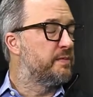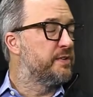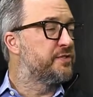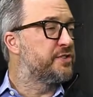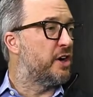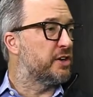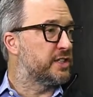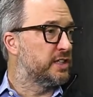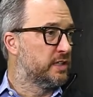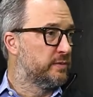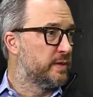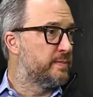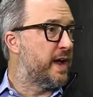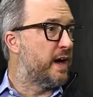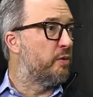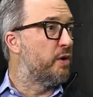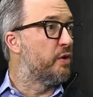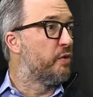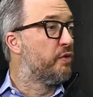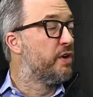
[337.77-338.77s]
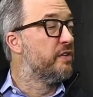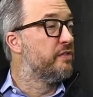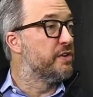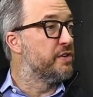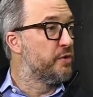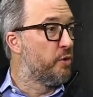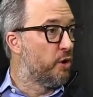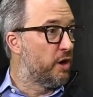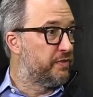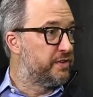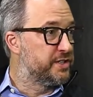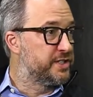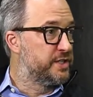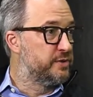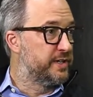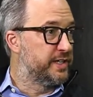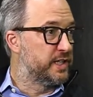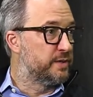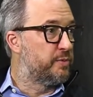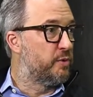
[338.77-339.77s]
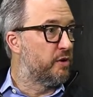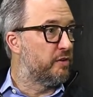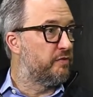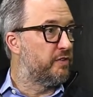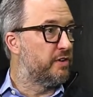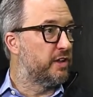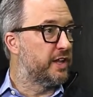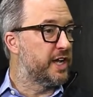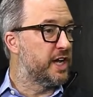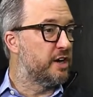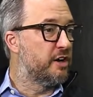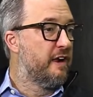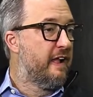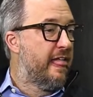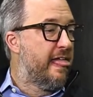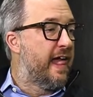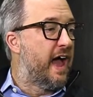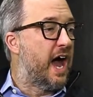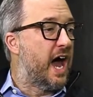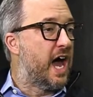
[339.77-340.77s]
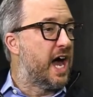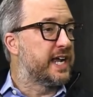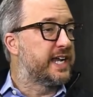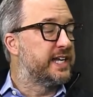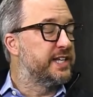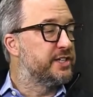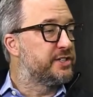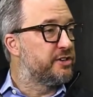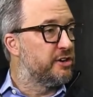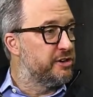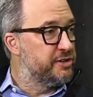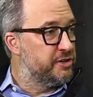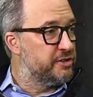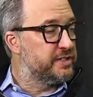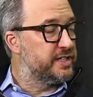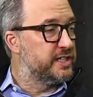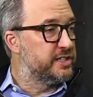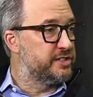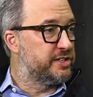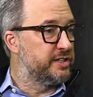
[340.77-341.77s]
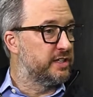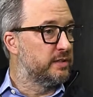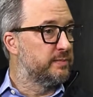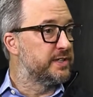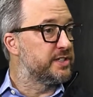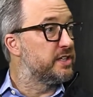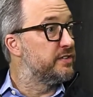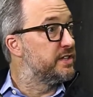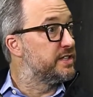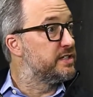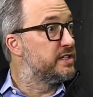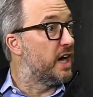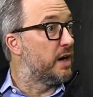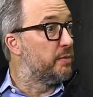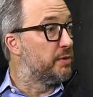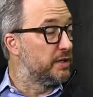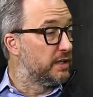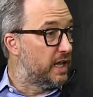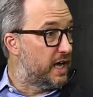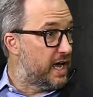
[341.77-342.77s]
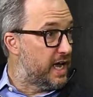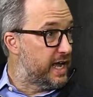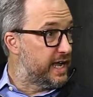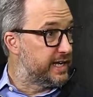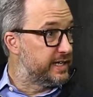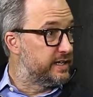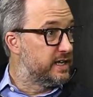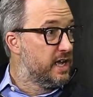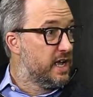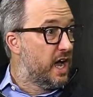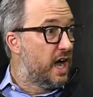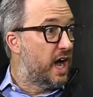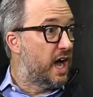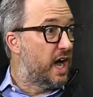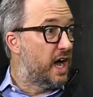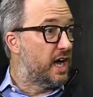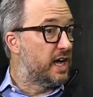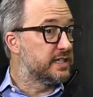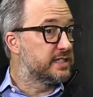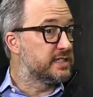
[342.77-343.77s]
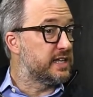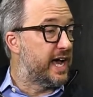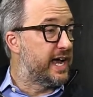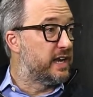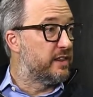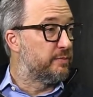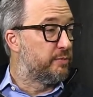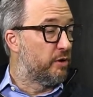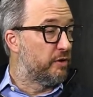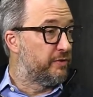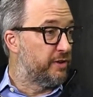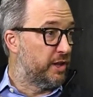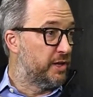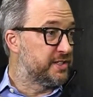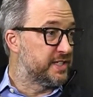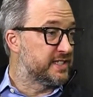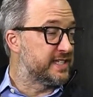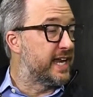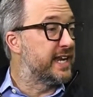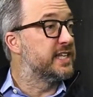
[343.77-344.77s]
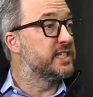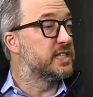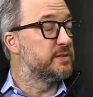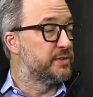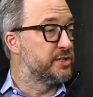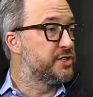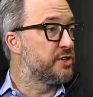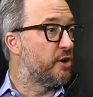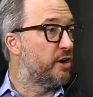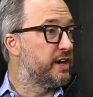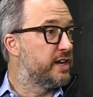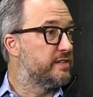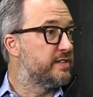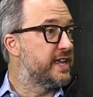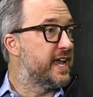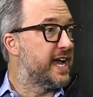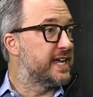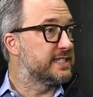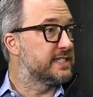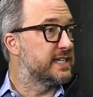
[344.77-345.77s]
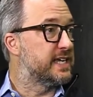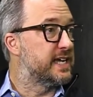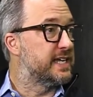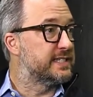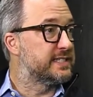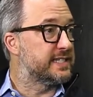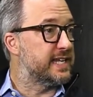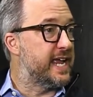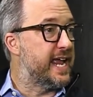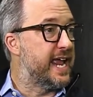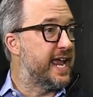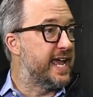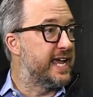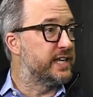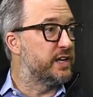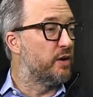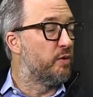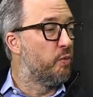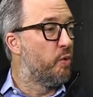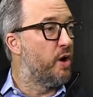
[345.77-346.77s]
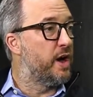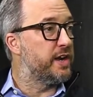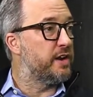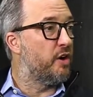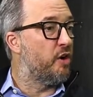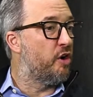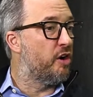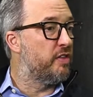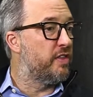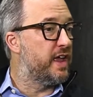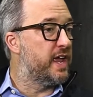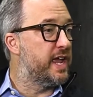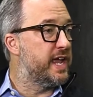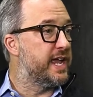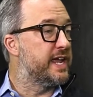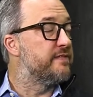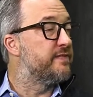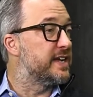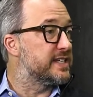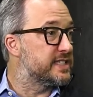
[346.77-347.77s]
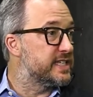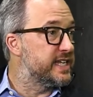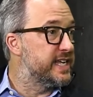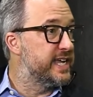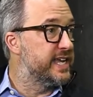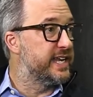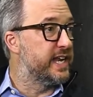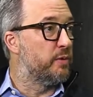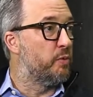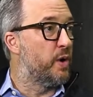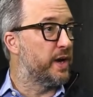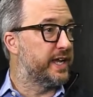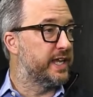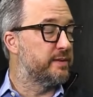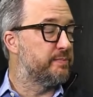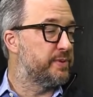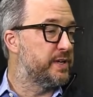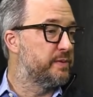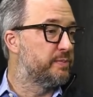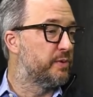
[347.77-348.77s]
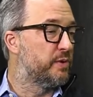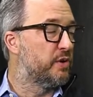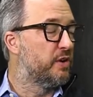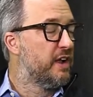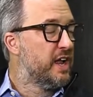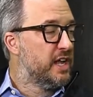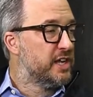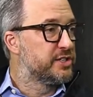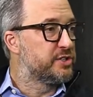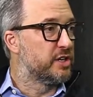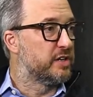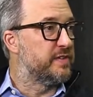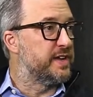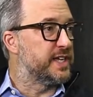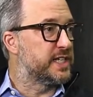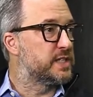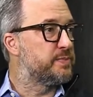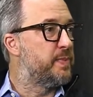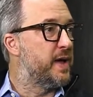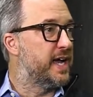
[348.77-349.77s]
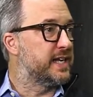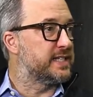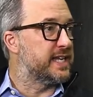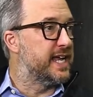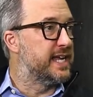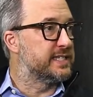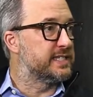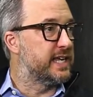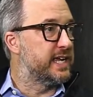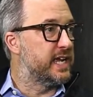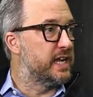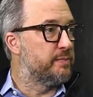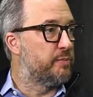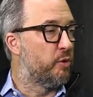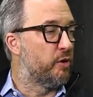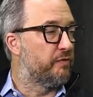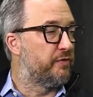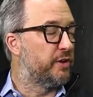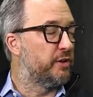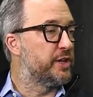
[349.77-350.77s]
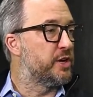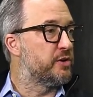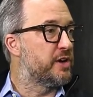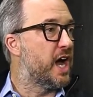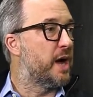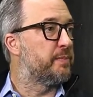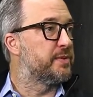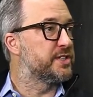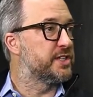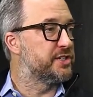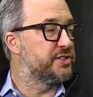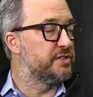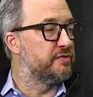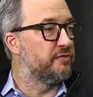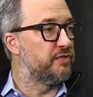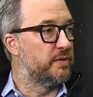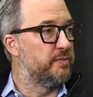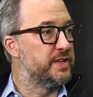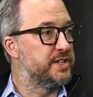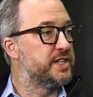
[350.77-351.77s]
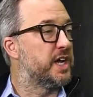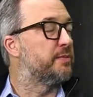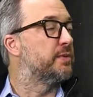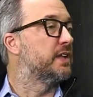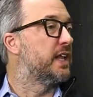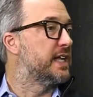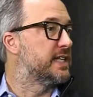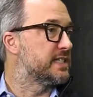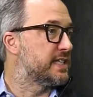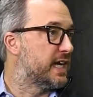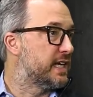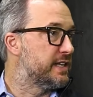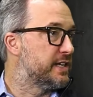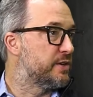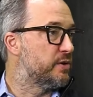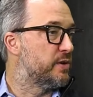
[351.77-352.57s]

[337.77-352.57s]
you've talked a little bit about what RiverNorth is doing in the portfolio. Can you turn your attention a little bit to the DoubleLine side of the portfolio, since that is the majority of the assets, and what are they investing in, and what can people sort of expect as a portfolio composition from the DoubleLine side of the